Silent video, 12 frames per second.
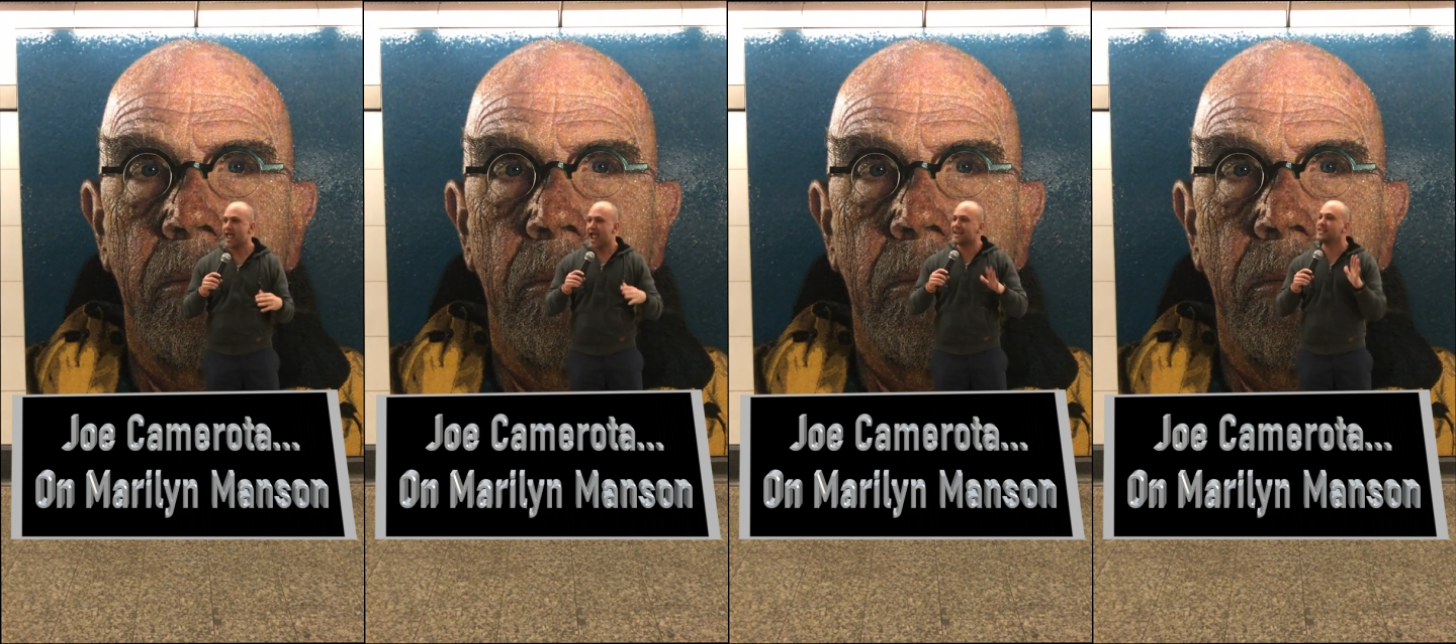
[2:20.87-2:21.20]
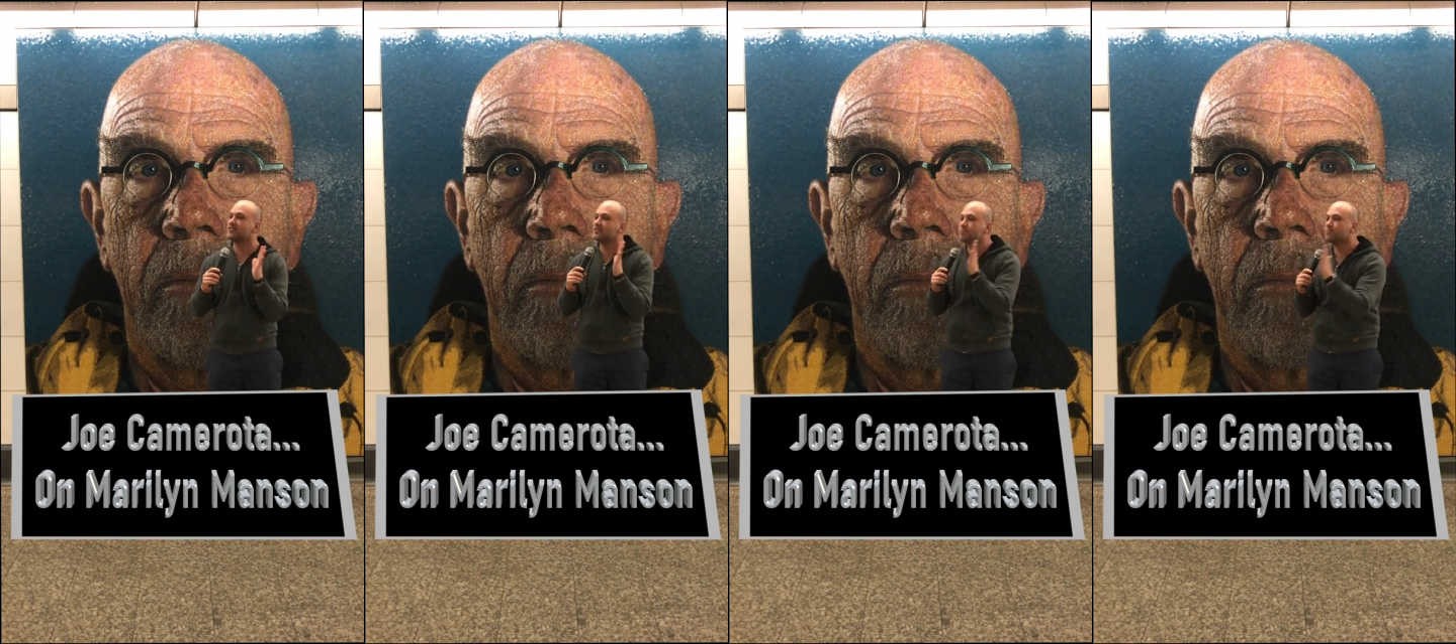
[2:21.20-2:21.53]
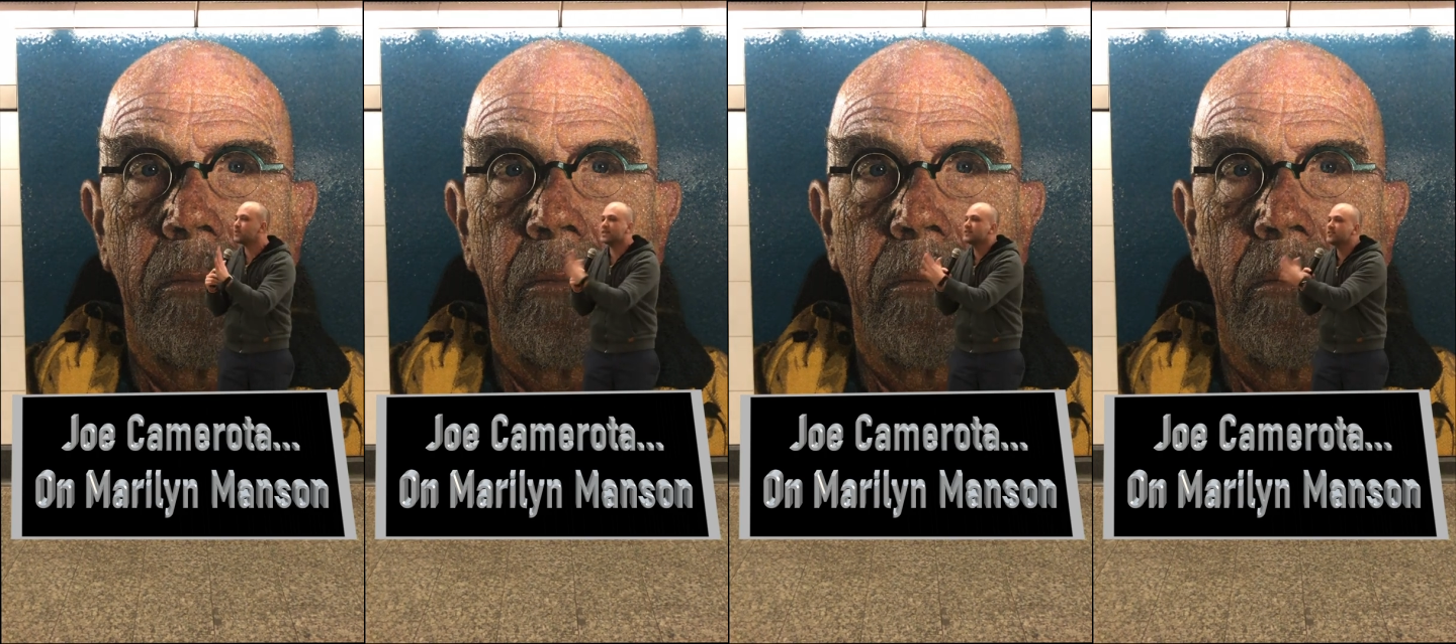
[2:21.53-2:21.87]
And he's
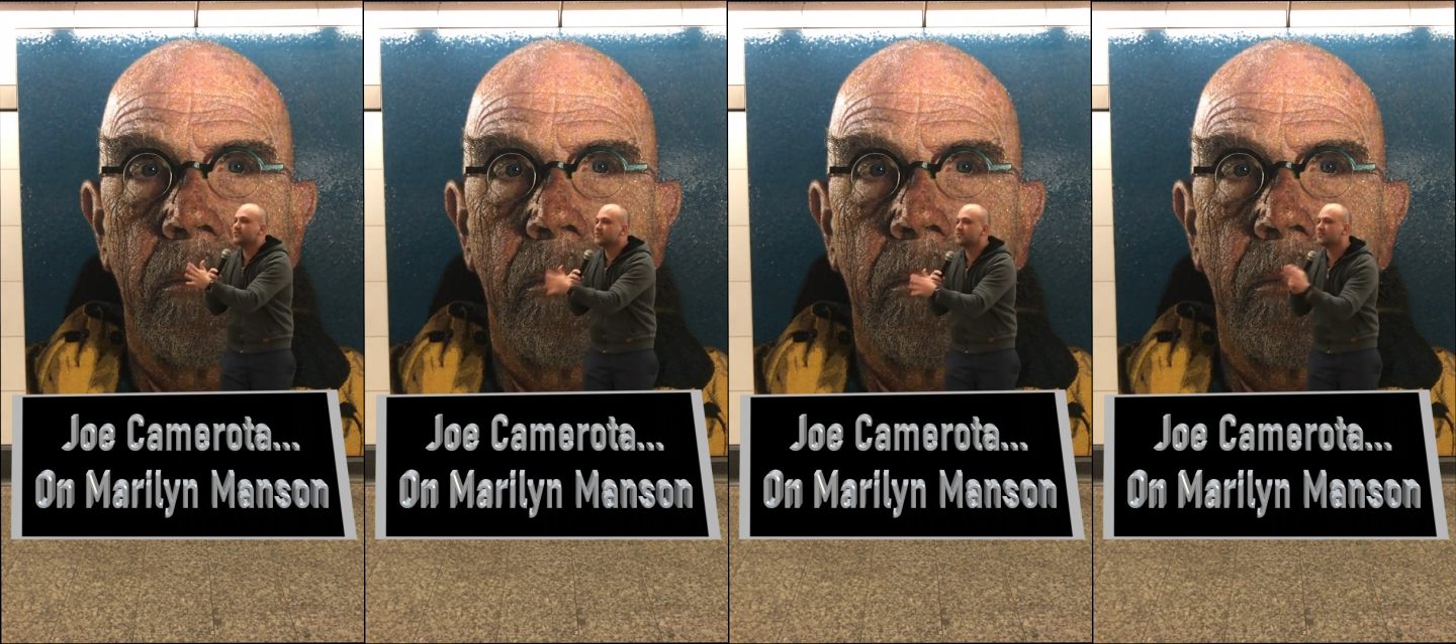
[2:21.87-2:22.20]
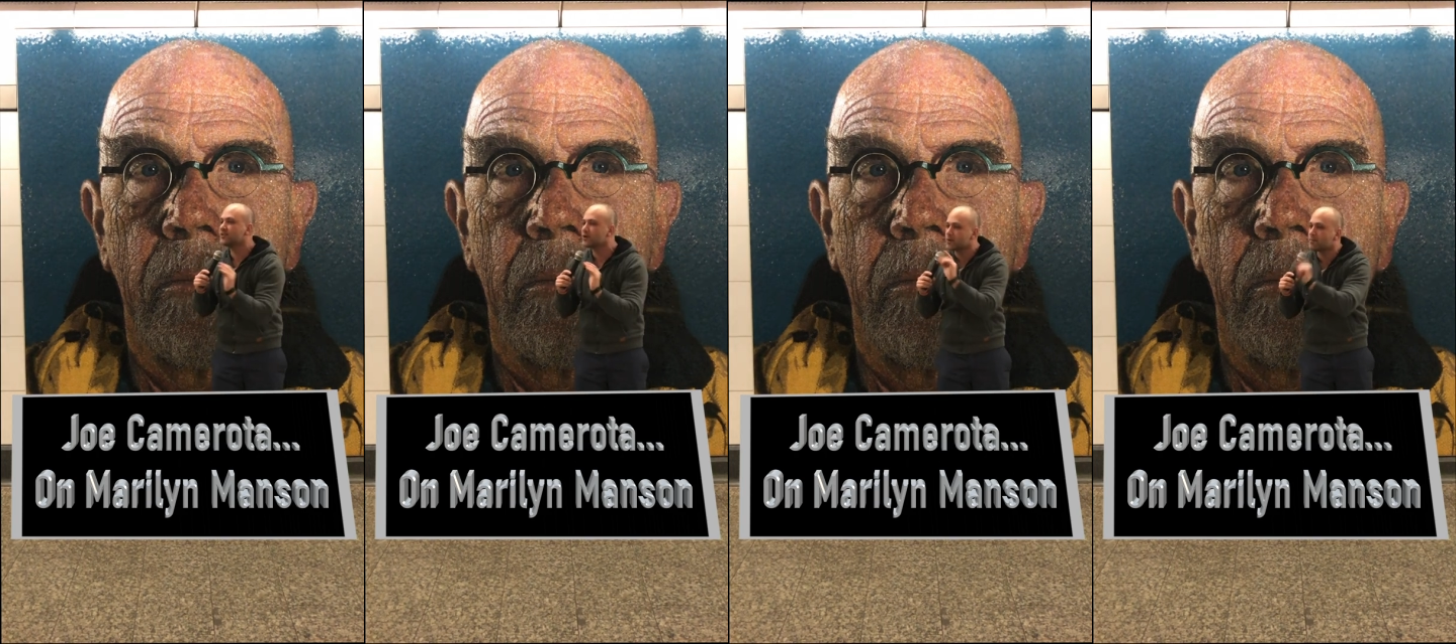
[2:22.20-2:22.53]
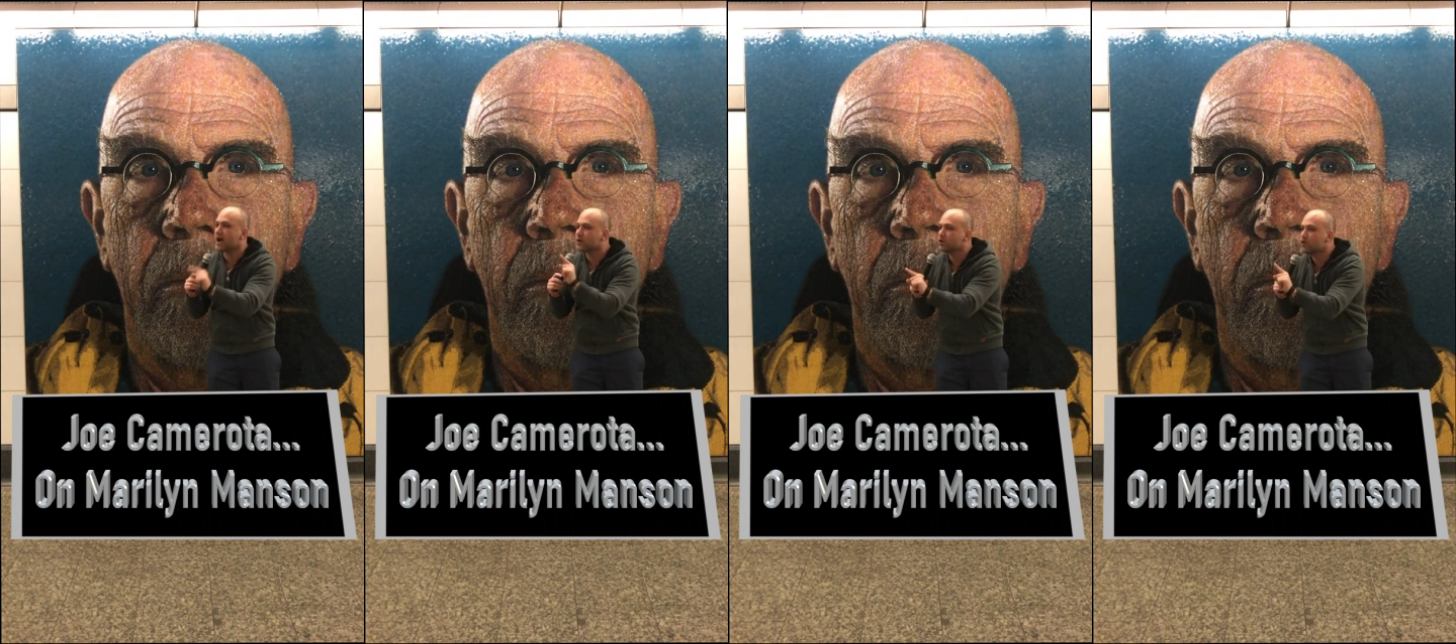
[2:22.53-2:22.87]
completely sincere
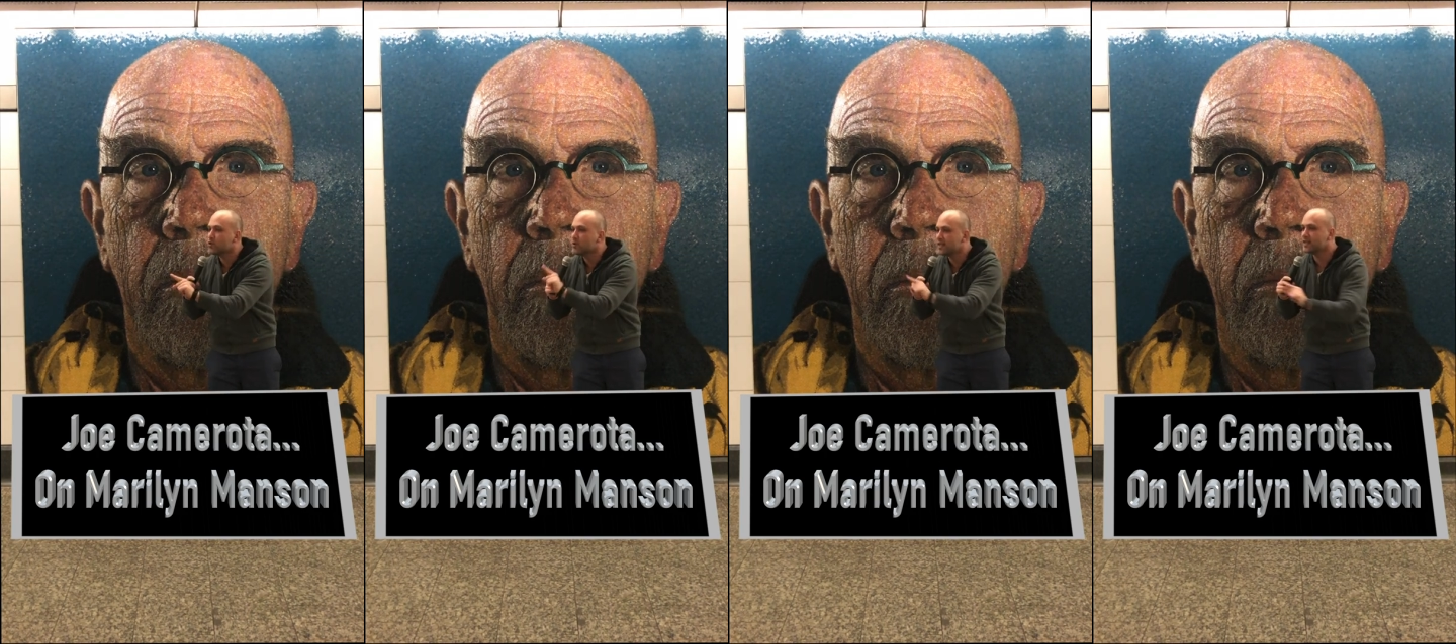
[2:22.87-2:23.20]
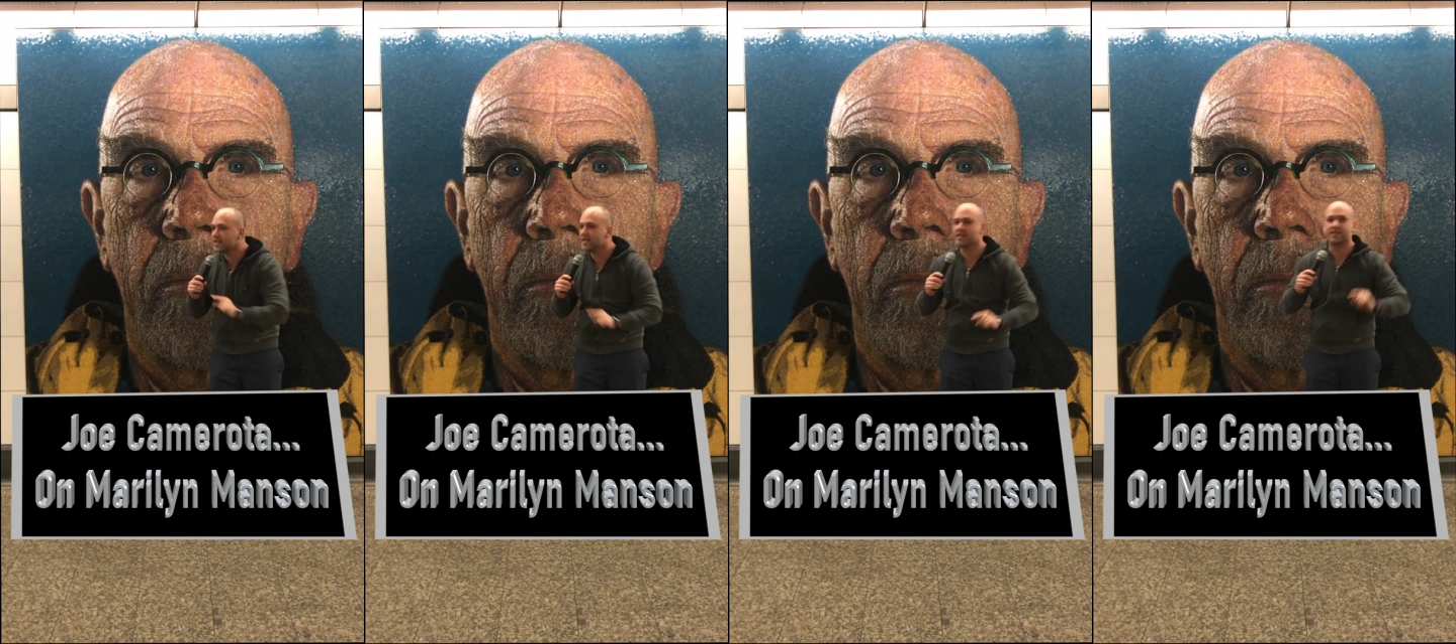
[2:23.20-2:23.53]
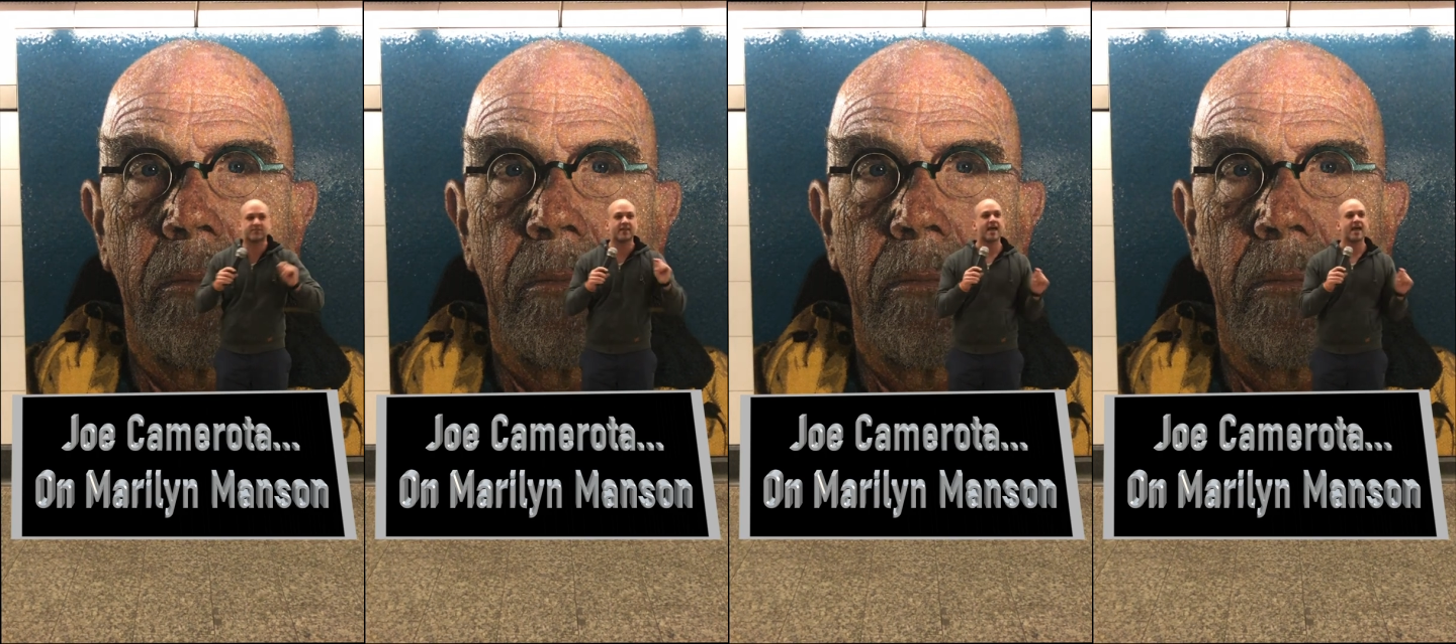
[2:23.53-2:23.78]
about who he is.